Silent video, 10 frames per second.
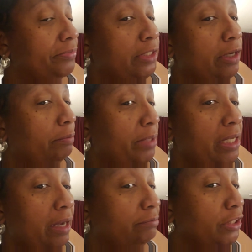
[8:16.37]
you know
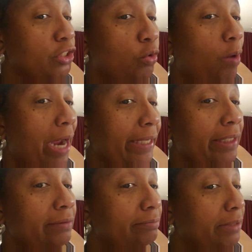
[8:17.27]
me, I'm just
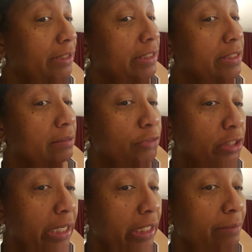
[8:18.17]
quiet because I'm
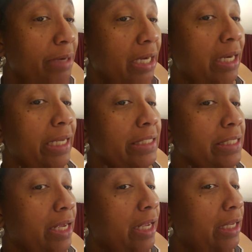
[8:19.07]
trying to get my
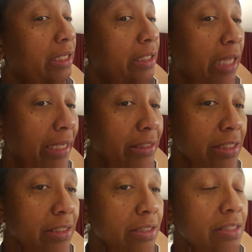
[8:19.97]
class A
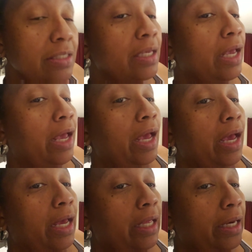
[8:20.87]
license
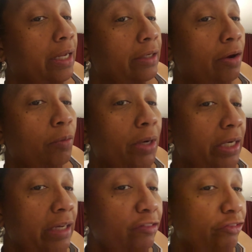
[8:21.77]
and I don't
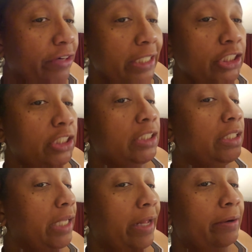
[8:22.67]
want any
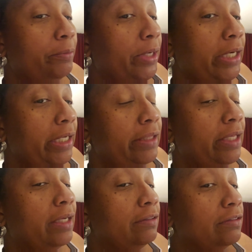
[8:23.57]
friction. I don't want
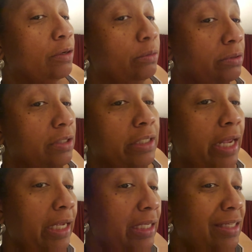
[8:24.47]
anything. So
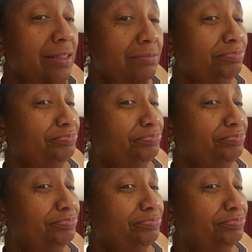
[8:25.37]
today he